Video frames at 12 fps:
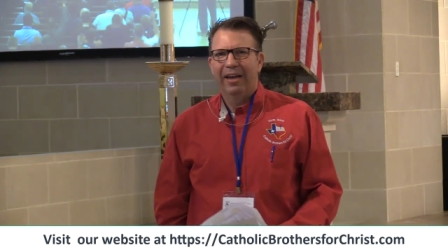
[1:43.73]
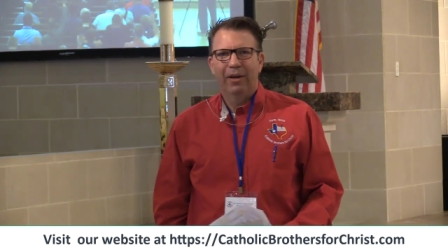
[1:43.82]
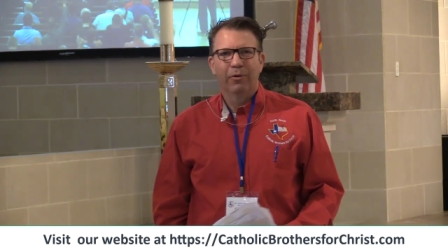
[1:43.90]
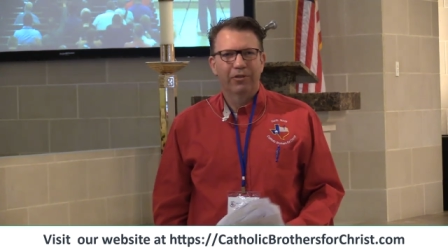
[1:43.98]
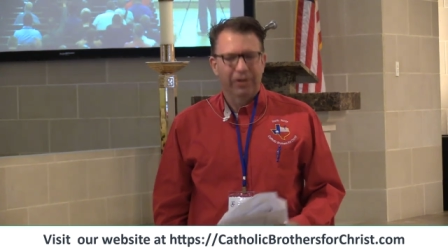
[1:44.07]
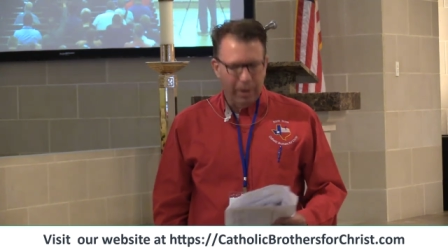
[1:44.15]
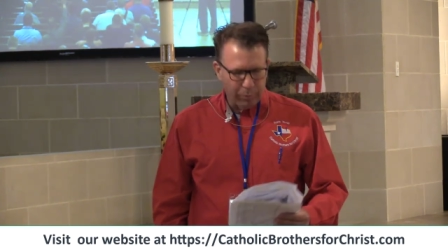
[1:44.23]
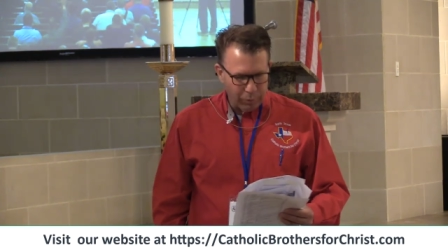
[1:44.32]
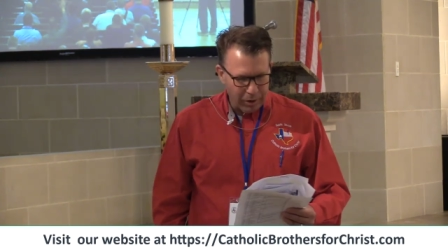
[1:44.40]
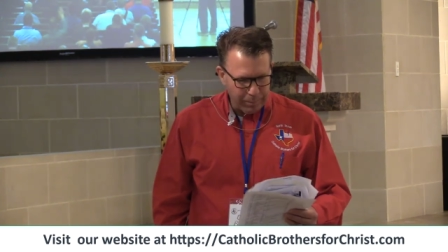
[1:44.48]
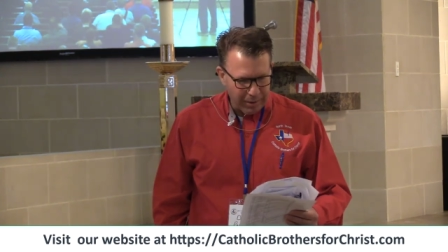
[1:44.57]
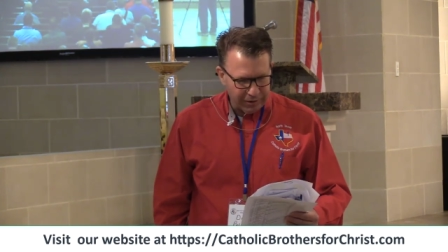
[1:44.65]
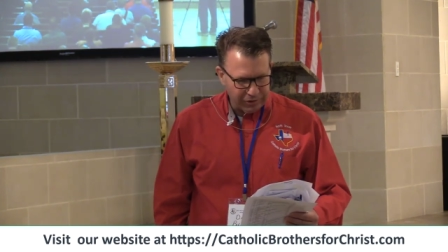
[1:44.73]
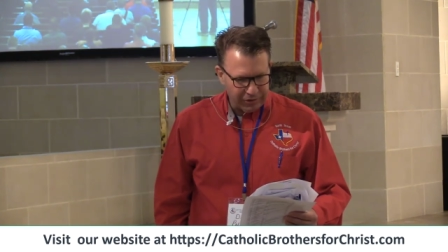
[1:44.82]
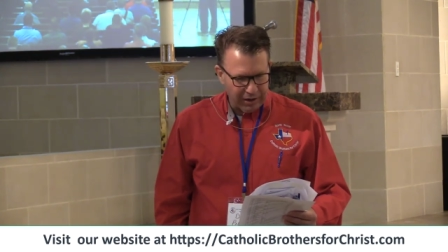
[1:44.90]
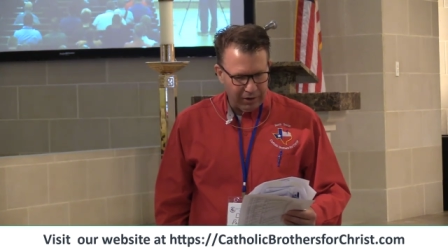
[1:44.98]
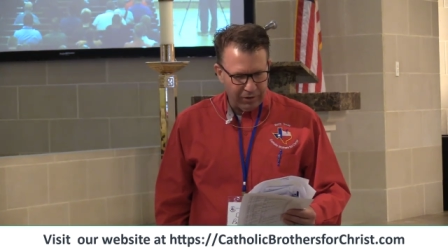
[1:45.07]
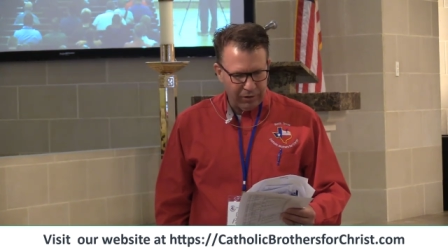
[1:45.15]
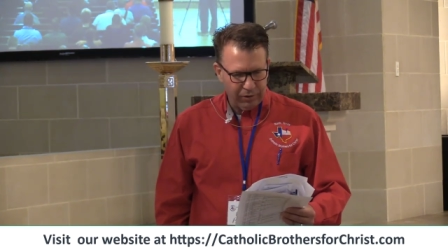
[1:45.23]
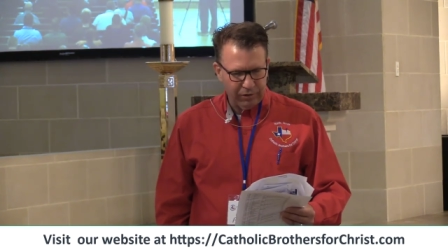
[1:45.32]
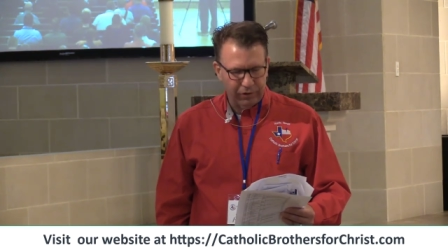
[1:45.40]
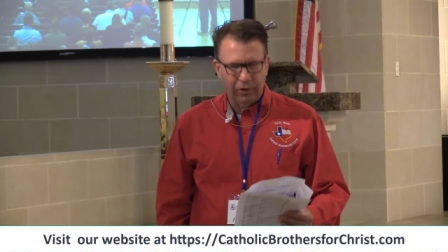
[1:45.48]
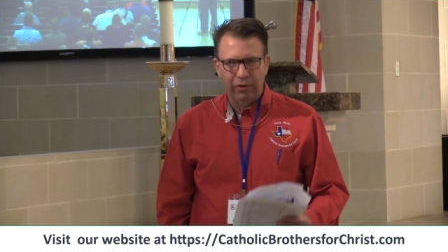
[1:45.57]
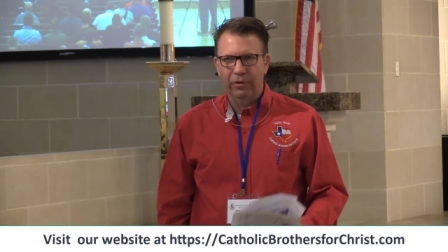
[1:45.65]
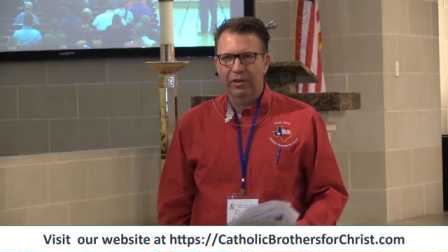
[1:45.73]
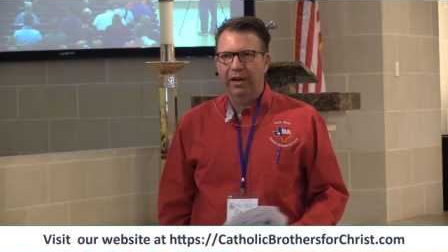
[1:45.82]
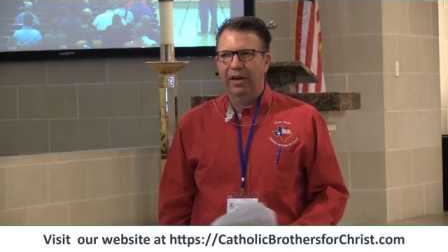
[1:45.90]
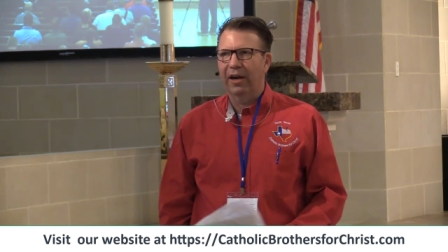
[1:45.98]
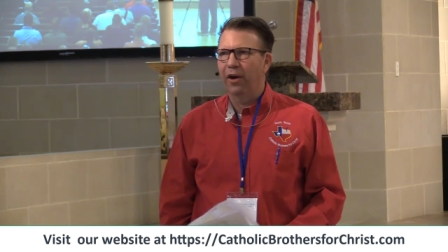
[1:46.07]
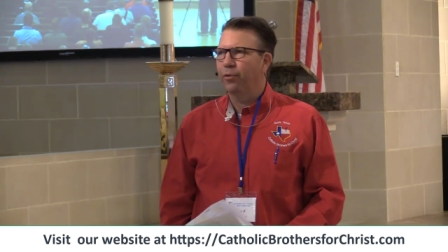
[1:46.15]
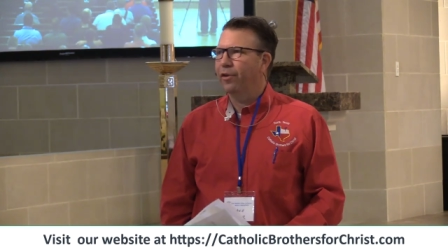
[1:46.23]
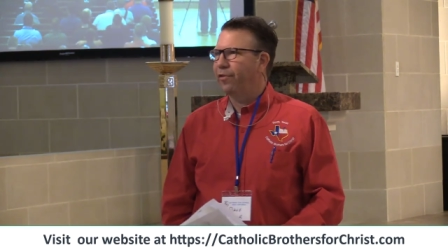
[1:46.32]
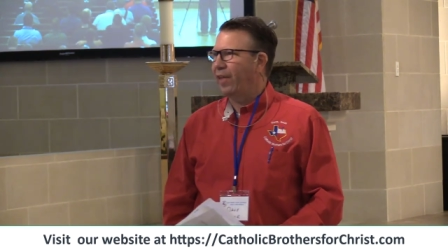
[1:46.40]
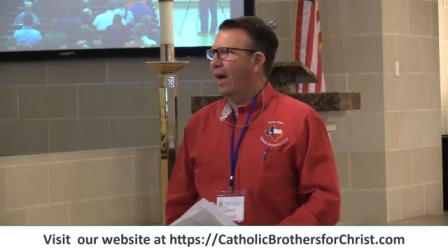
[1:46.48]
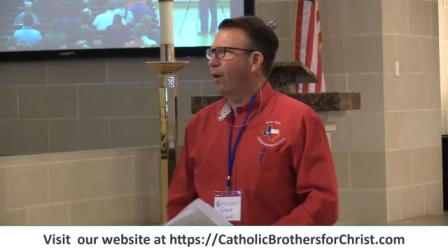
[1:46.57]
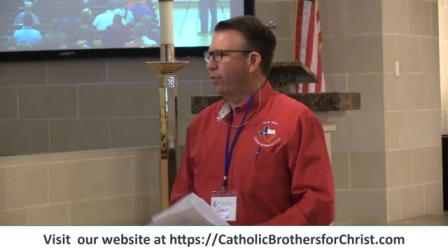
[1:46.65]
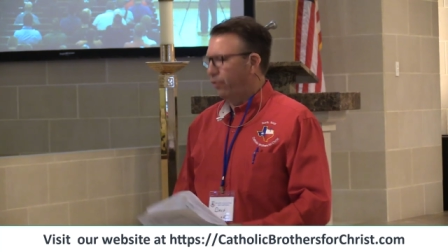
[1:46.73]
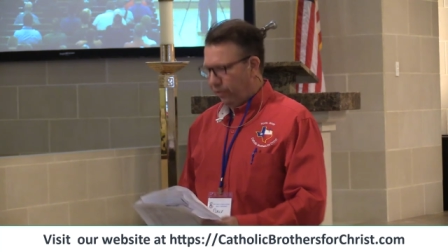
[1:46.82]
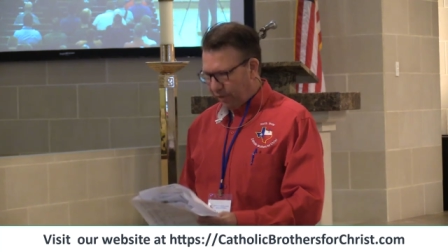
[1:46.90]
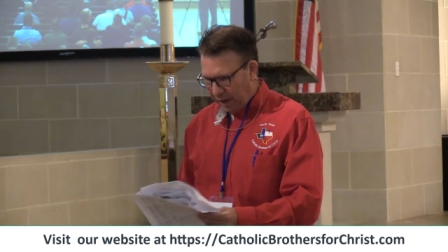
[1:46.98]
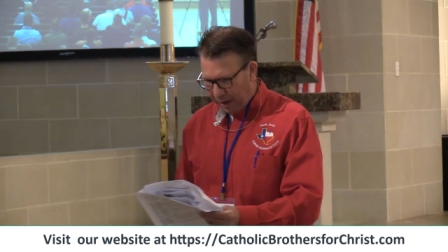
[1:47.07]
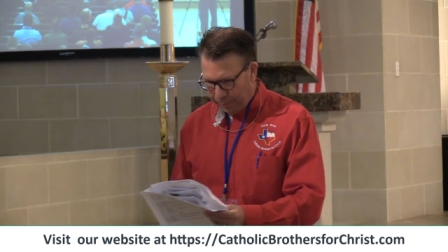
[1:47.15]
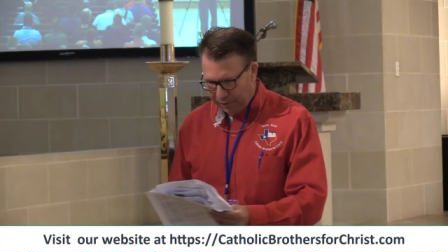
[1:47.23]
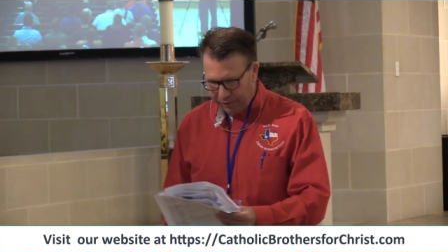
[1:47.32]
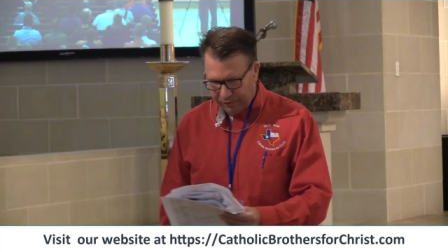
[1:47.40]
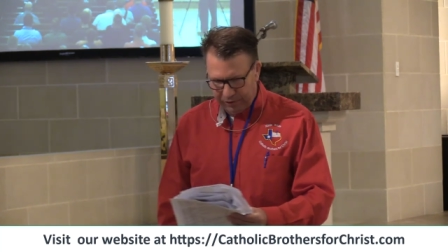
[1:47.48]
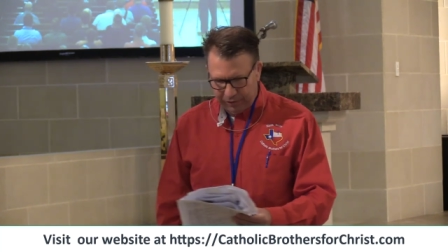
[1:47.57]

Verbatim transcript: It was the number one bestseller, sold 100,000 uh, copies.